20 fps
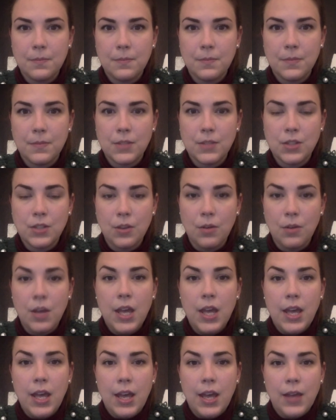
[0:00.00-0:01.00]
So
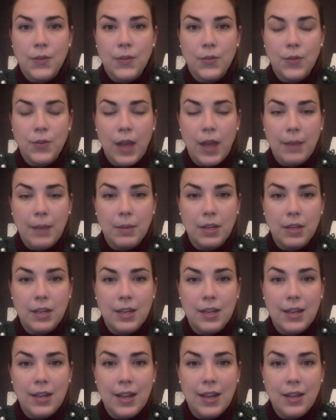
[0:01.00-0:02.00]
I'm going
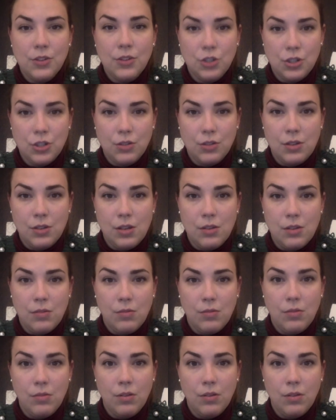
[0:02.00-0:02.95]
to now show you,